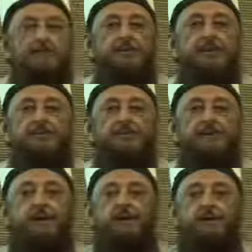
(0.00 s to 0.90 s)
and
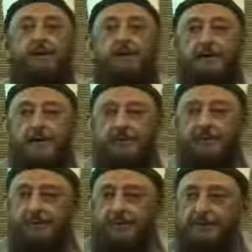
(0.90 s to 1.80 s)
bring it together
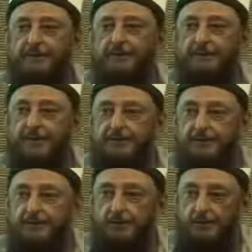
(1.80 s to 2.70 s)
as an
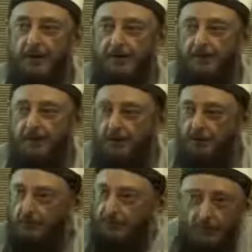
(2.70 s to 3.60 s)
integrated
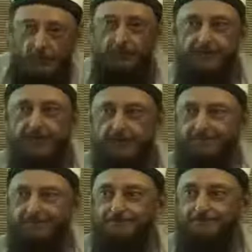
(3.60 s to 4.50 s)
organic whole, but more
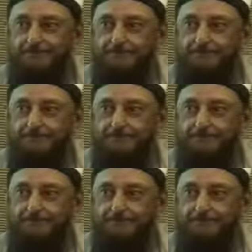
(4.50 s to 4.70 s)
than that.